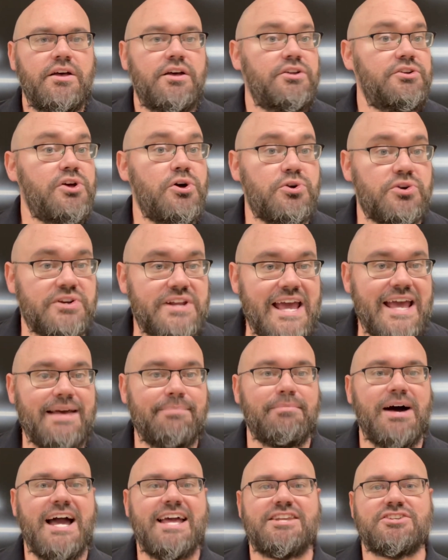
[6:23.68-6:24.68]
Notre Dame
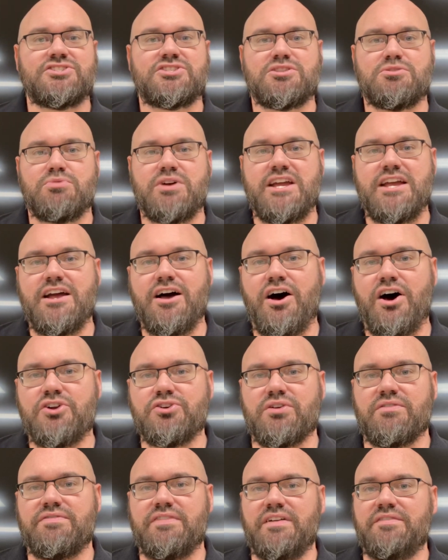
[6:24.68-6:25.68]
minus three,
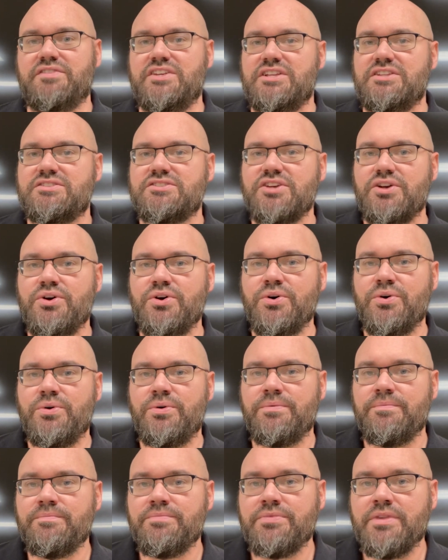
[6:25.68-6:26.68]
under
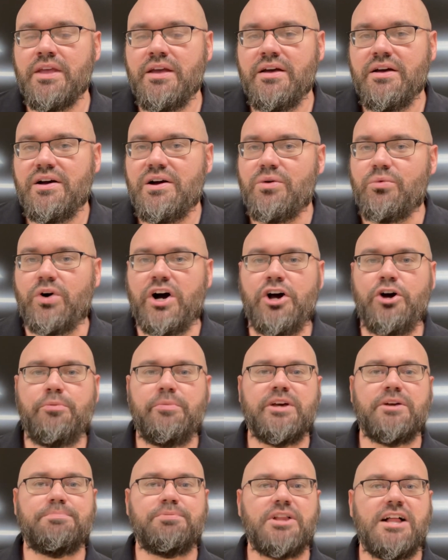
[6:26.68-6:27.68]
52.
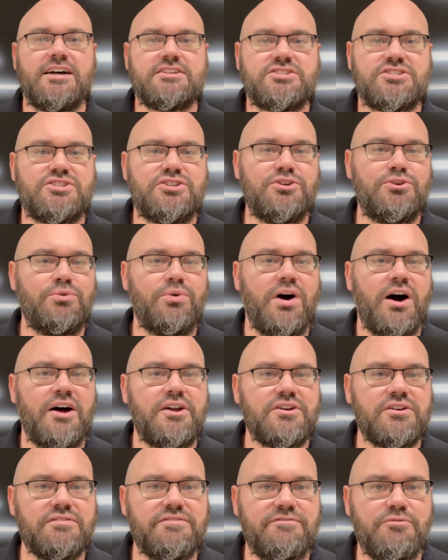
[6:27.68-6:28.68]
Wyoming plus two,
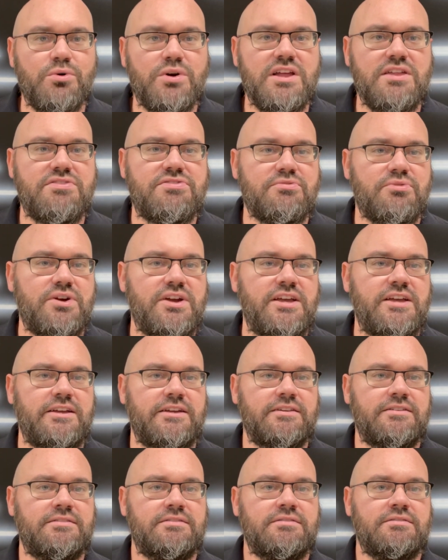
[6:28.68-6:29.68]
under
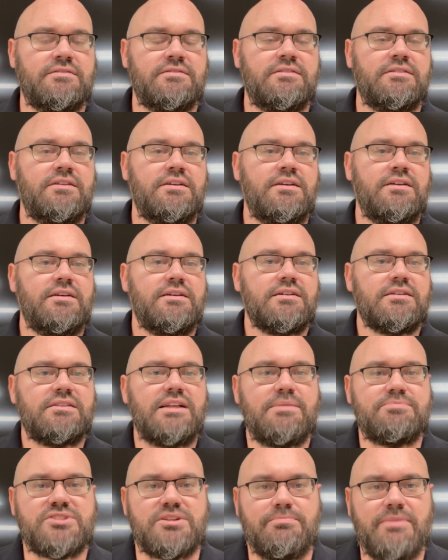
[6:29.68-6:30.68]
43.
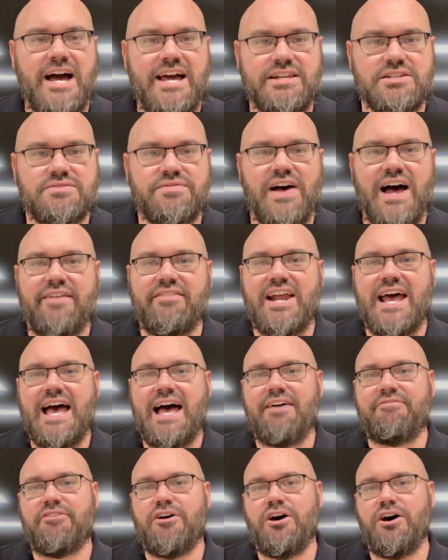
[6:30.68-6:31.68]
Clemson minus five and a
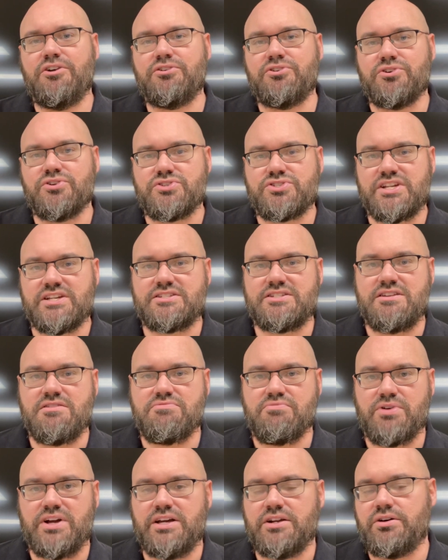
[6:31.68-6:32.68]
half, under
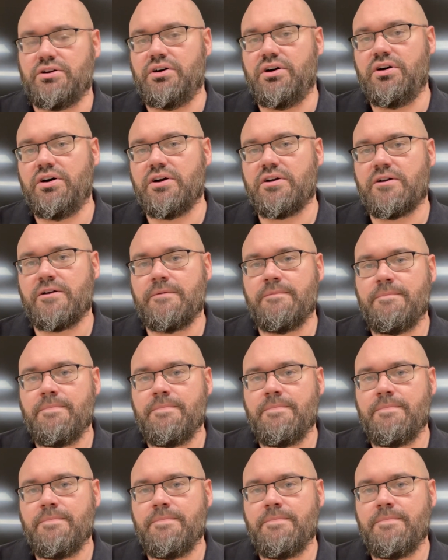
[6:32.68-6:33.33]
63 and a hook.